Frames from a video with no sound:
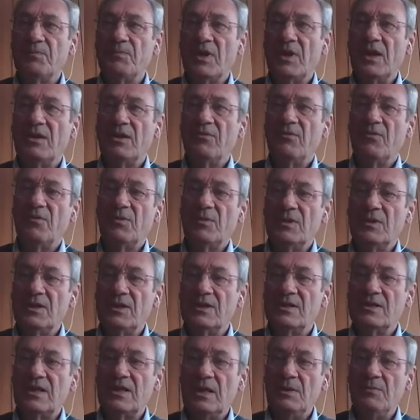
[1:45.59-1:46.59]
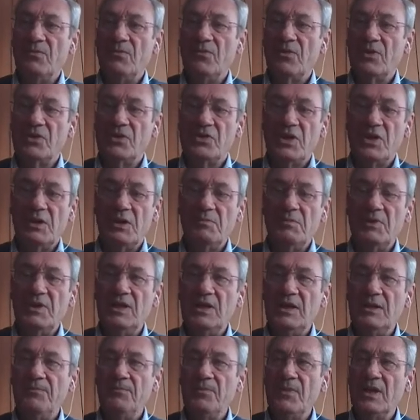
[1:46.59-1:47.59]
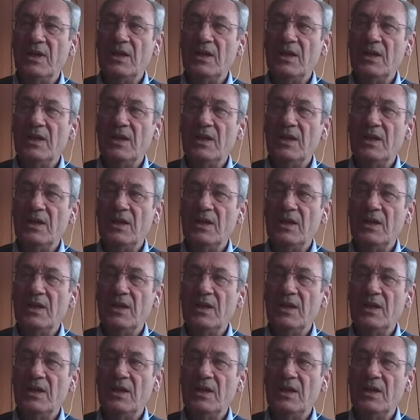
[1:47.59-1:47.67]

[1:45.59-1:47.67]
And the same for Germany,